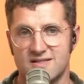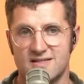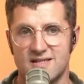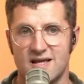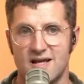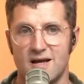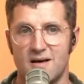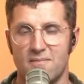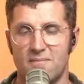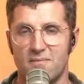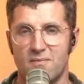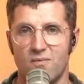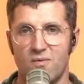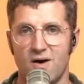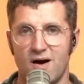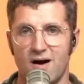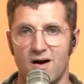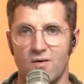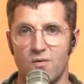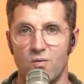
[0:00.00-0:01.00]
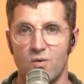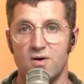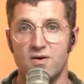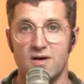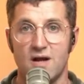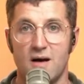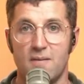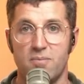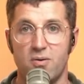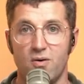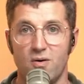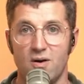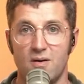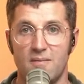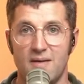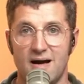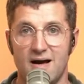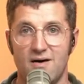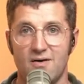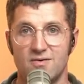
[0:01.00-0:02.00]
setup where I would not pull
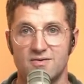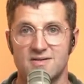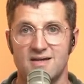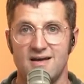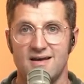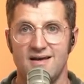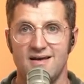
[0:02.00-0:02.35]
them out,